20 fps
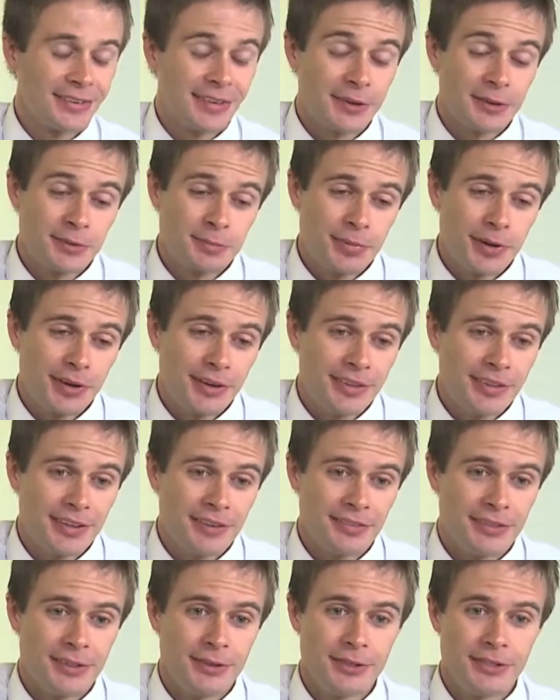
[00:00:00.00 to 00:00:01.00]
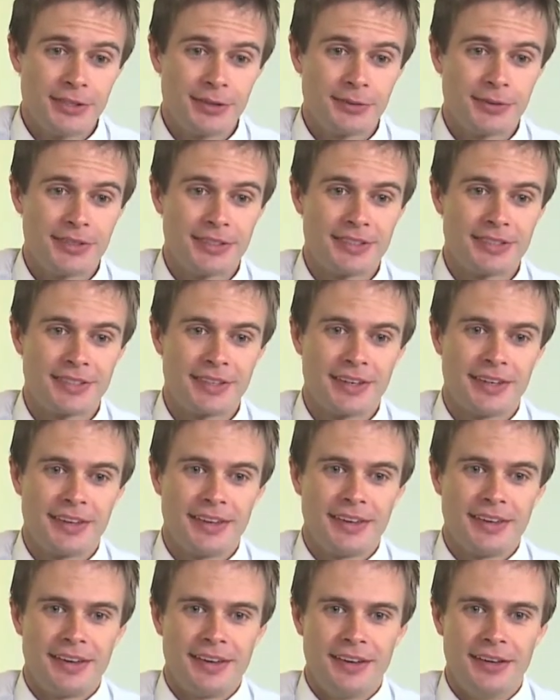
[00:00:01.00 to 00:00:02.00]
was part of the evolution was,
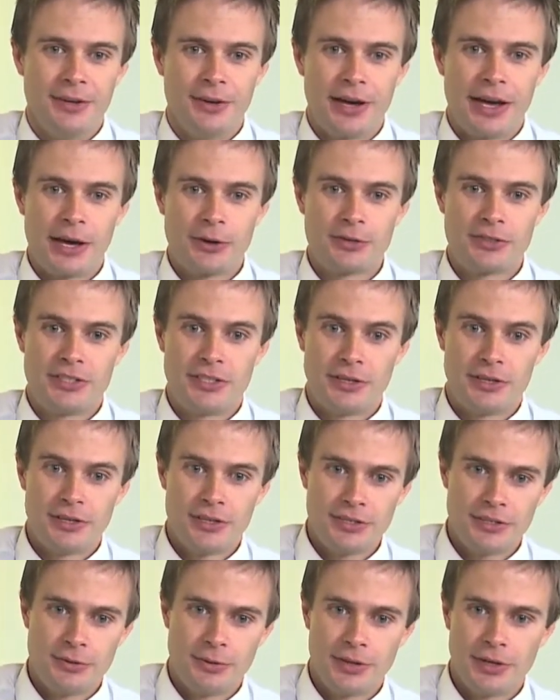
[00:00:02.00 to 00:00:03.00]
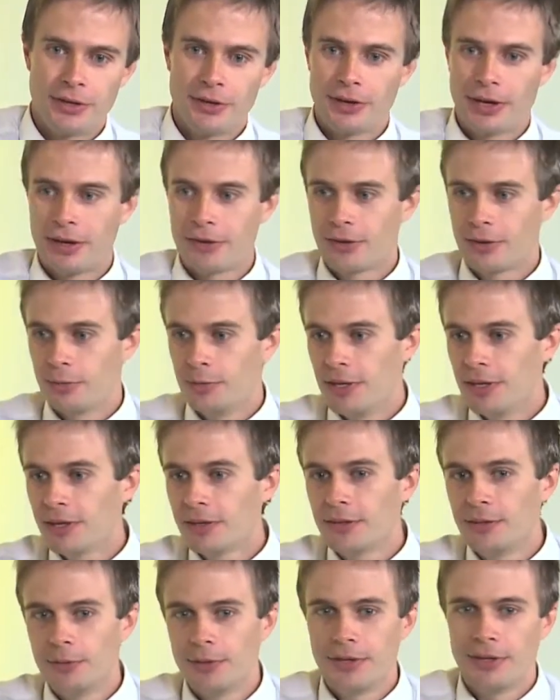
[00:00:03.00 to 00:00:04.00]
how serious do we go? How comedic
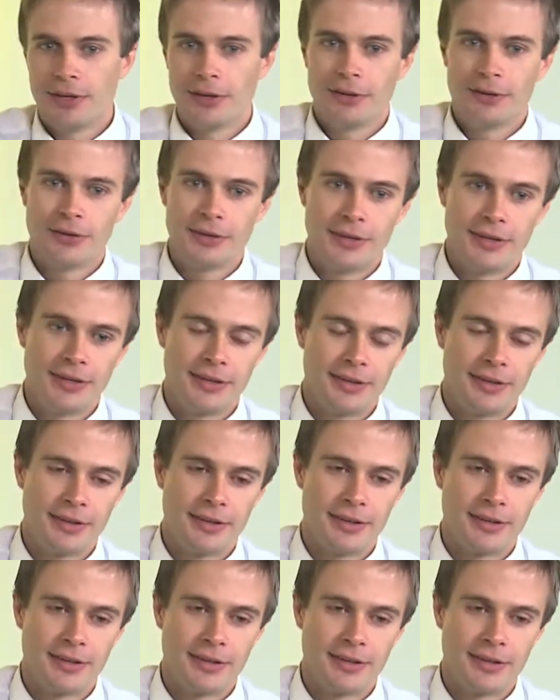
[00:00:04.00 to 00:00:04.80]
do we go? And,